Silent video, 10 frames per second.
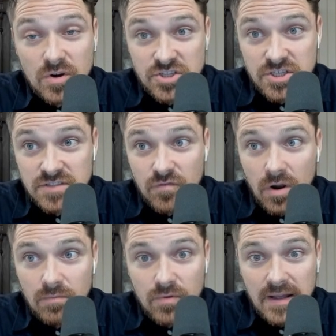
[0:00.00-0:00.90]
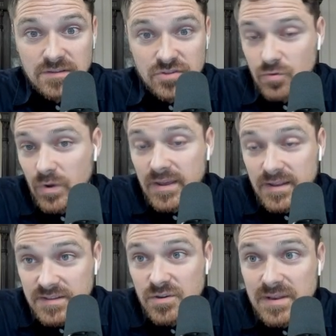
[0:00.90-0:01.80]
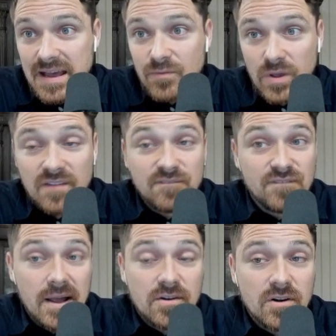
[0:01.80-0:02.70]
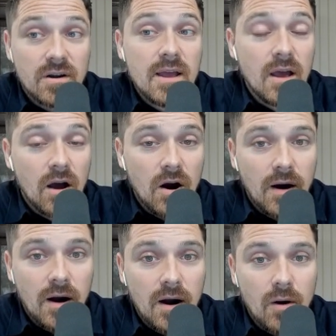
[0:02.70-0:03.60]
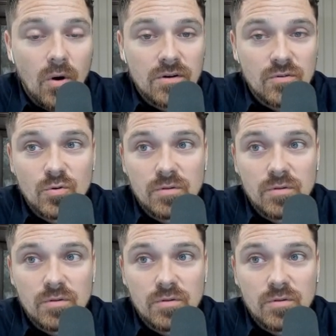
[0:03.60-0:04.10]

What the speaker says: she's from, right? So we can do that. We can find her on Google